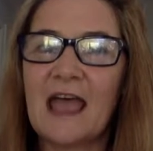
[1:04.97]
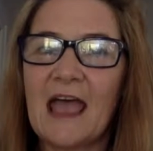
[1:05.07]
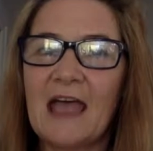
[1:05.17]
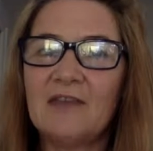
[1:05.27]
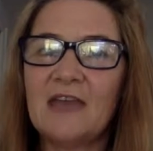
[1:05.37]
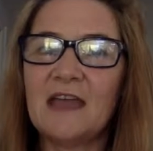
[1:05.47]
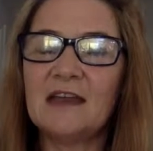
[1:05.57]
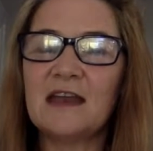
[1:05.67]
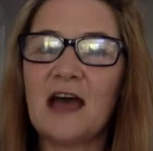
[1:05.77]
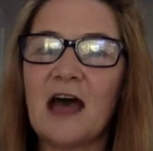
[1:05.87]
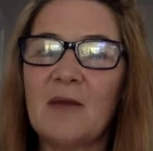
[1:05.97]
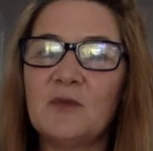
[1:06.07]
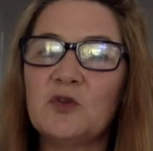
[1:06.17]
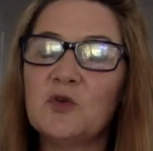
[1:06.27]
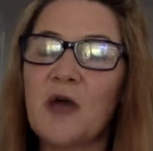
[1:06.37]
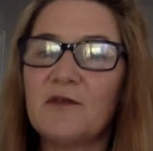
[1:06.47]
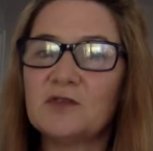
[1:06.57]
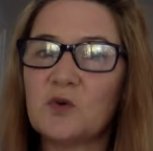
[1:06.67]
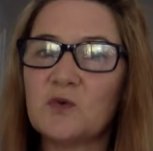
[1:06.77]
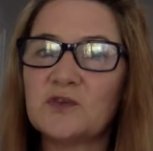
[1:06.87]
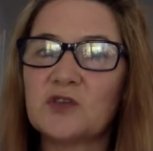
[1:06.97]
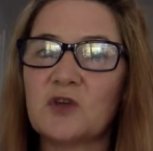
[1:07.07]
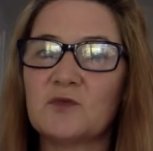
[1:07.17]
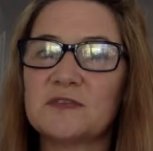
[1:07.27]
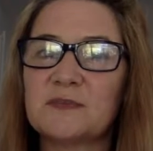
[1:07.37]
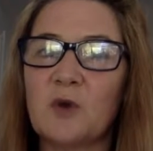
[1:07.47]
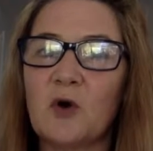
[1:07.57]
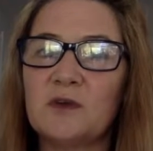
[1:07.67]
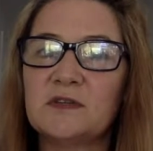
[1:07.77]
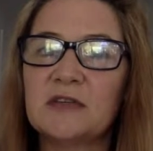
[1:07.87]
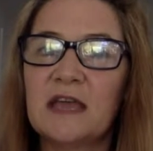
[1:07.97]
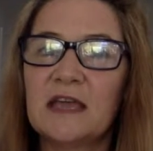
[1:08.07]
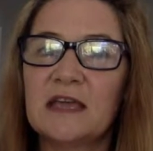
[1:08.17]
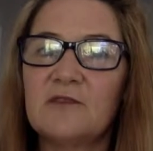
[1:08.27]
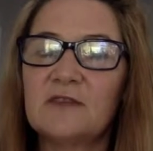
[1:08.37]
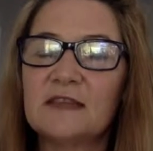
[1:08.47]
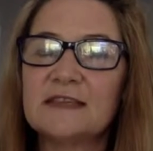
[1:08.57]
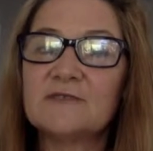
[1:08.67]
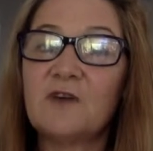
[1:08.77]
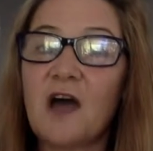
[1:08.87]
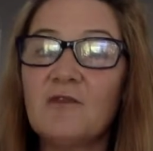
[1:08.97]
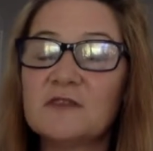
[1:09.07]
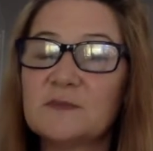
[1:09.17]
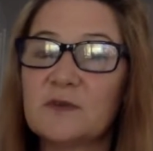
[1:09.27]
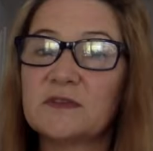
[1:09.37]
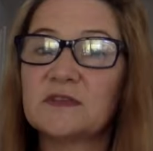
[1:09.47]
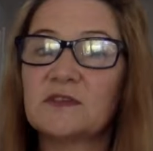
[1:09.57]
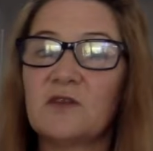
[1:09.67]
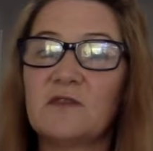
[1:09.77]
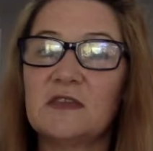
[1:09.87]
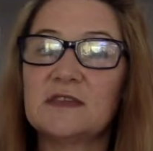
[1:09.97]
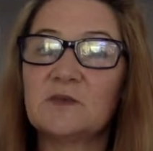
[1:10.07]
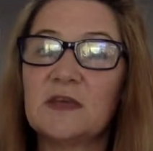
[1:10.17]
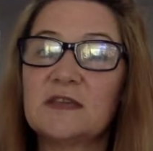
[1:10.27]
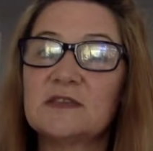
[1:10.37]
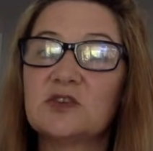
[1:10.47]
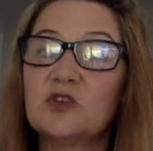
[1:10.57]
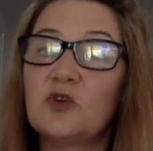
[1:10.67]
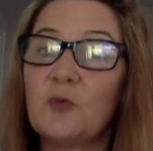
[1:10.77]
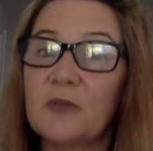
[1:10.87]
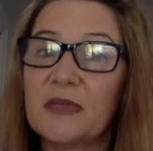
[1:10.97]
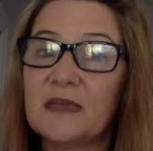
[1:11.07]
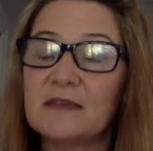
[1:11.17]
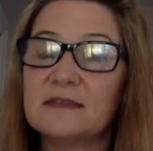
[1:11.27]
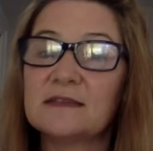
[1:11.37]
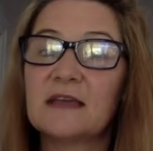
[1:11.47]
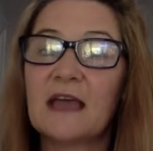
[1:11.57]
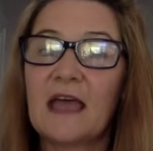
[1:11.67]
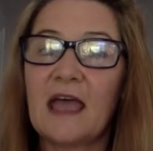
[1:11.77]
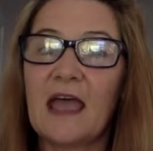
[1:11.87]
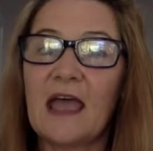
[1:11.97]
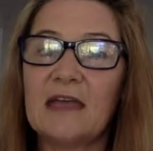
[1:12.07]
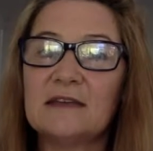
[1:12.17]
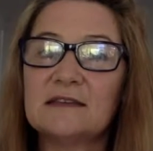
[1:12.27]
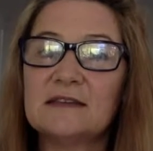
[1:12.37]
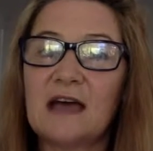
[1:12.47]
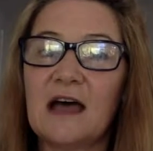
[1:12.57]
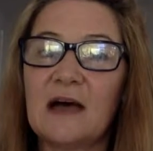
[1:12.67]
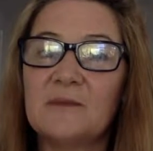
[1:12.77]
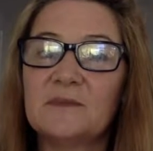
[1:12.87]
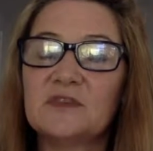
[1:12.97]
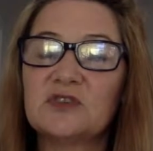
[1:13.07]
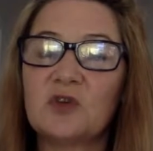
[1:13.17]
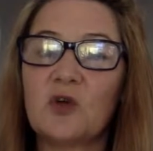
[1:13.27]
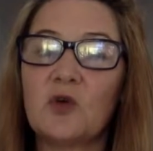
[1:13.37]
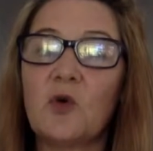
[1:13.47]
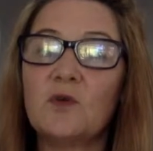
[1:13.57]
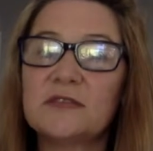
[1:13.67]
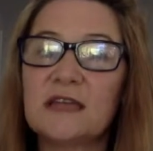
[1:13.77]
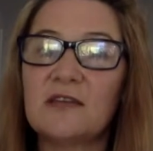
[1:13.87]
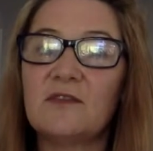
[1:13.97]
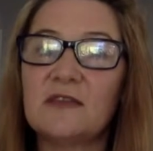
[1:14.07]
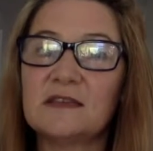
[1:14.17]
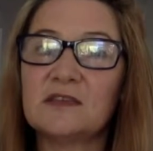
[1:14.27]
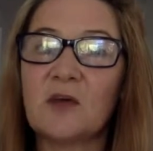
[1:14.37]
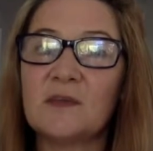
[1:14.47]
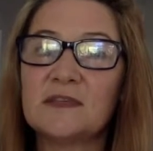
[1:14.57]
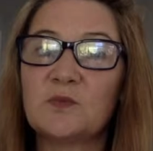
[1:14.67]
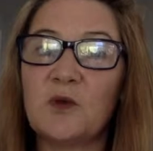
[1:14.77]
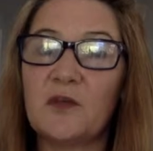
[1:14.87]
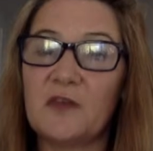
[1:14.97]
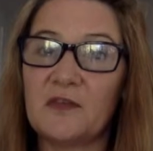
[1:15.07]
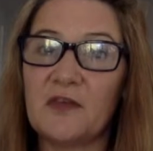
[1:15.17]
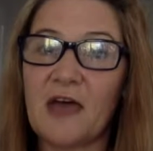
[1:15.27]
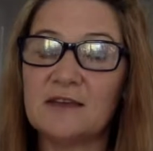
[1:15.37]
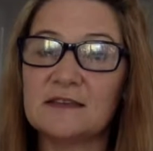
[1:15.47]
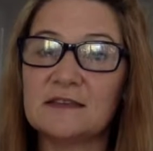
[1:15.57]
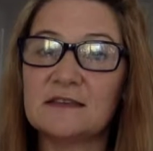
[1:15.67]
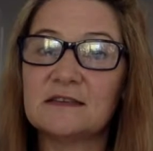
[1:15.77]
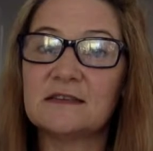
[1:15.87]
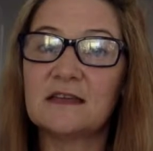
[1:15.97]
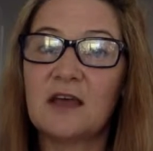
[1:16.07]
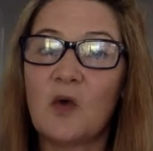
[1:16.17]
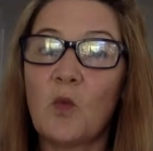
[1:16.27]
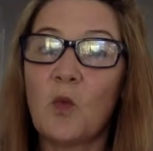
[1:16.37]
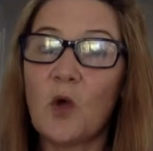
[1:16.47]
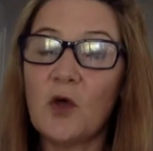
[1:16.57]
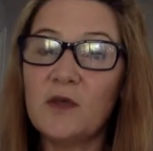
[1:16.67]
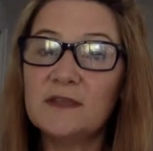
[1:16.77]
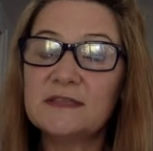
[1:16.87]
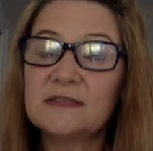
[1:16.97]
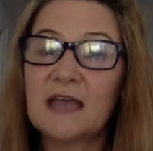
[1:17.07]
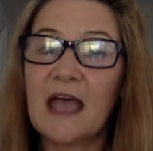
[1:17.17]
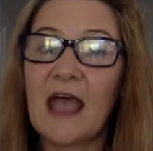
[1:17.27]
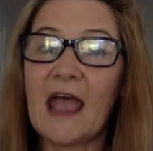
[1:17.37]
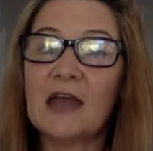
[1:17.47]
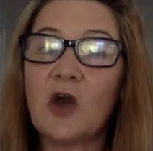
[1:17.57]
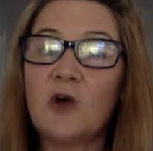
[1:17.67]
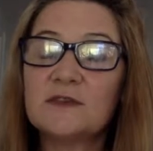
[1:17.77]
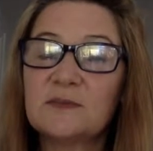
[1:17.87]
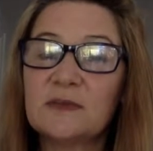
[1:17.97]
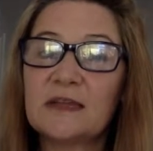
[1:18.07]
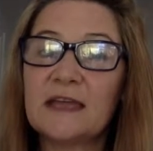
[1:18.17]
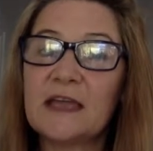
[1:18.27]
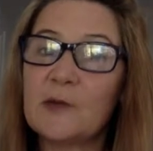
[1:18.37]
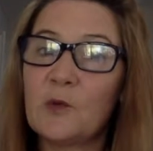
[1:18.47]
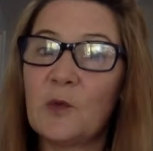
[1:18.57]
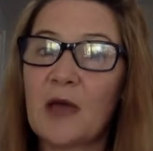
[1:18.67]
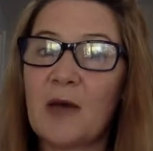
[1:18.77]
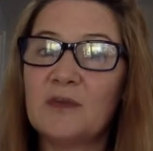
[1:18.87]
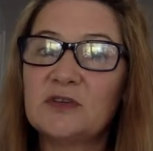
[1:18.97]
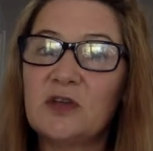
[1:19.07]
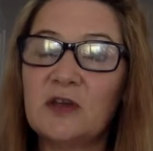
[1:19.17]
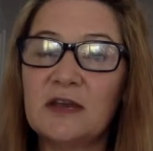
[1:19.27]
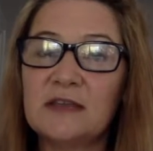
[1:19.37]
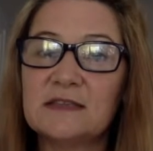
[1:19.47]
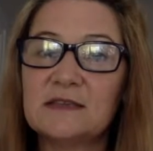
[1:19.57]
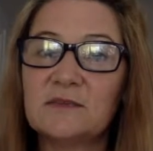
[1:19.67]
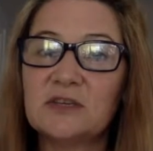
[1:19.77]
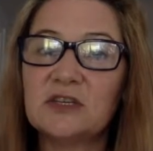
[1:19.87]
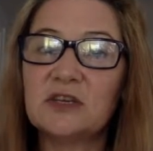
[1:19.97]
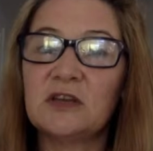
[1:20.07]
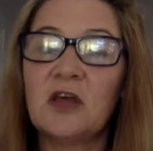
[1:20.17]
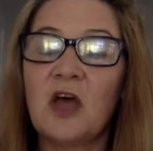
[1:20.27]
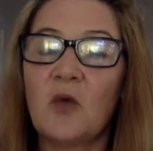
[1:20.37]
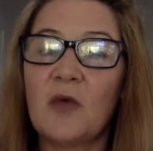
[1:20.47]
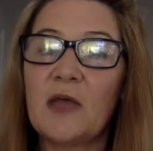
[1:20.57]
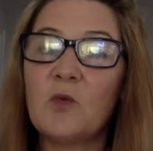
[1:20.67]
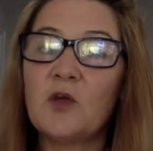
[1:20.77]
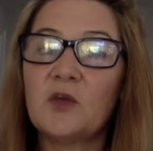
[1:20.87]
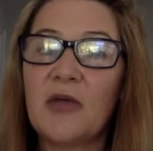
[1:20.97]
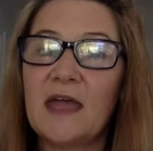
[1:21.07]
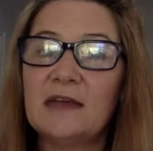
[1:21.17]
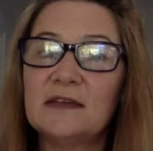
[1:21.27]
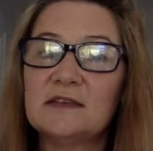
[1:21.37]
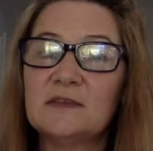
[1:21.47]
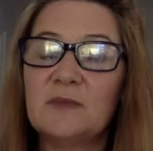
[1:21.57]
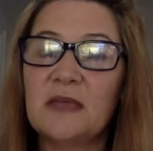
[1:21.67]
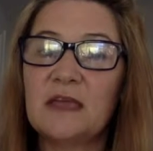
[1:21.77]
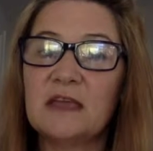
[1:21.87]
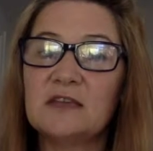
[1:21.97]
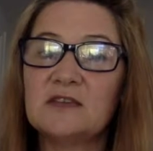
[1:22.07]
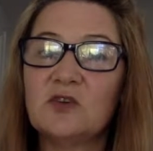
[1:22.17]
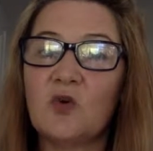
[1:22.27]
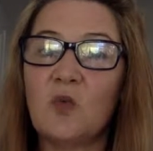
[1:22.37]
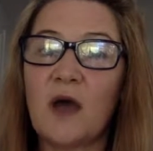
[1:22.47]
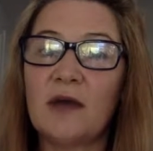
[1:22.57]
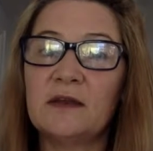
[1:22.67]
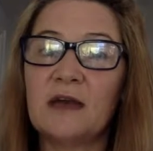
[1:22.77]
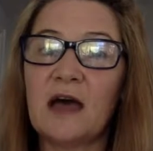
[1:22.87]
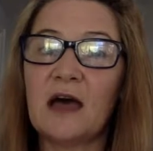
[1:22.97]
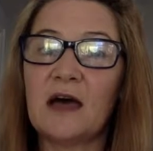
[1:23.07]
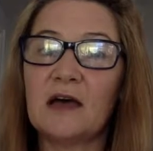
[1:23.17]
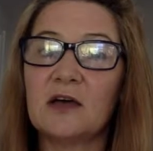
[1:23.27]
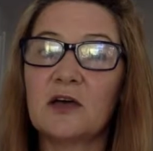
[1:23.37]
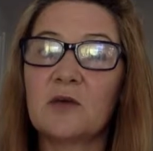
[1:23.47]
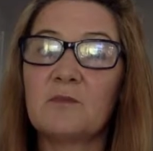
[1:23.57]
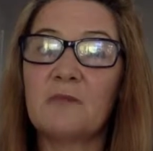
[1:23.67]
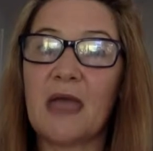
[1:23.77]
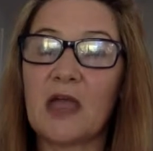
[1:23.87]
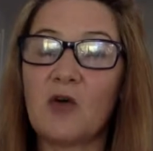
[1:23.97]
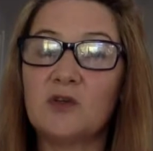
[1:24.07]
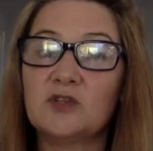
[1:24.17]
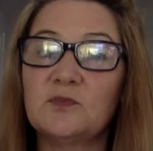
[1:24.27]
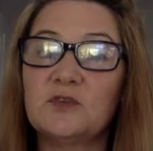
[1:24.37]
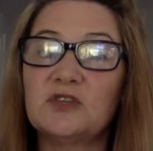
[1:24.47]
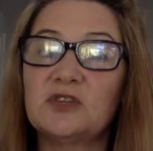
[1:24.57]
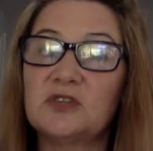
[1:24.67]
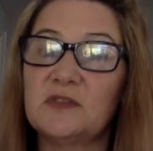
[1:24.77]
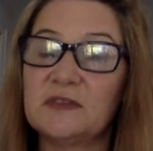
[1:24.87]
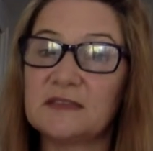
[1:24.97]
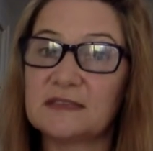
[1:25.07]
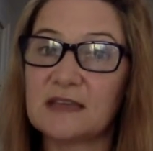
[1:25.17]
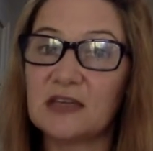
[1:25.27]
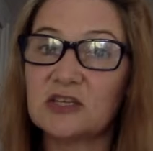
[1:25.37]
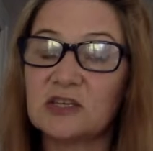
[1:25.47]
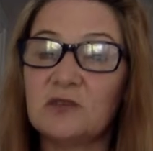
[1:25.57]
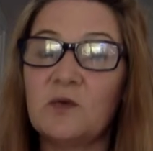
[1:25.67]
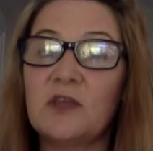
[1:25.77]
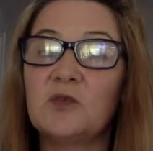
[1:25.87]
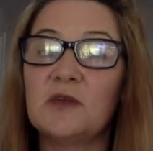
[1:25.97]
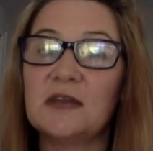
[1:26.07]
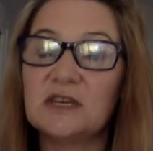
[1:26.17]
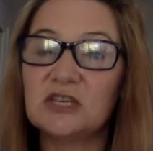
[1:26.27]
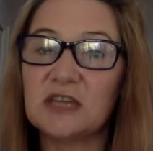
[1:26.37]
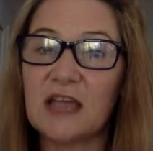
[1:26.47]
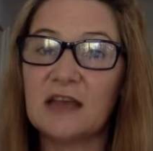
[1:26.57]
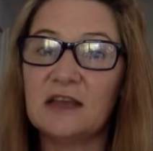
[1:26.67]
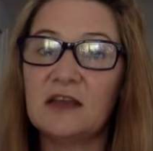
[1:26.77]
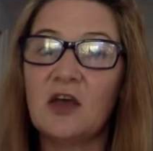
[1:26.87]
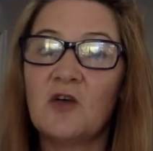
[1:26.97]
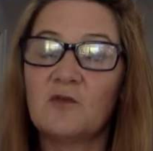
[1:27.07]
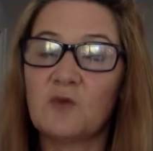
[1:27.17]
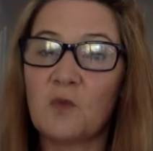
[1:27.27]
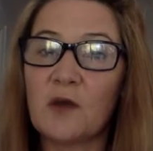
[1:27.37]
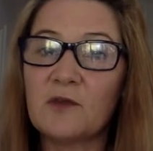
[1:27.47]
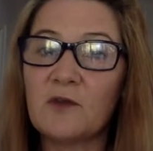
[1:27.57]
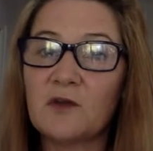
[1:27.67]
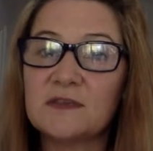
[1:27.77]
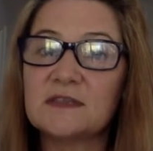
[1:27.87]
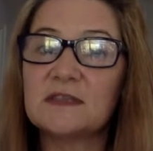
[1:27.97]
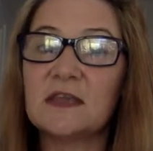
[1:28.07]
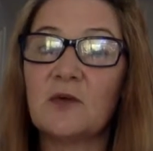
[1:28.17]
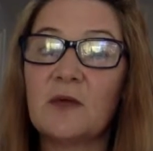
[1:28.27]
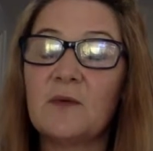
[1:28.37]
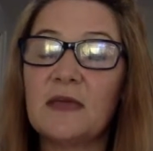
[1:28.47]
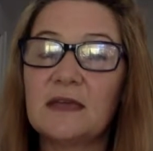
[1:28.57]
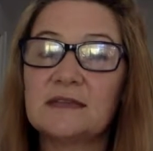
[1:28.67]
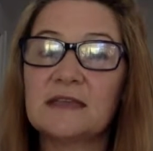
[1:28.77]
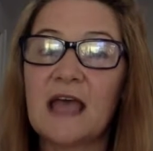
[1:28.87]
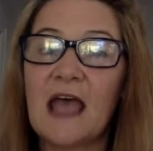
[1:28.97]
And then you have to also give at least 5 responses over these weeks to your peers. And so altogether the assignment's worth 1,000 words. And ultimately it will become a Turnitin submission where what you hand in to me is your one main contribution to the discussion where you initiate it from one of those theory weeks.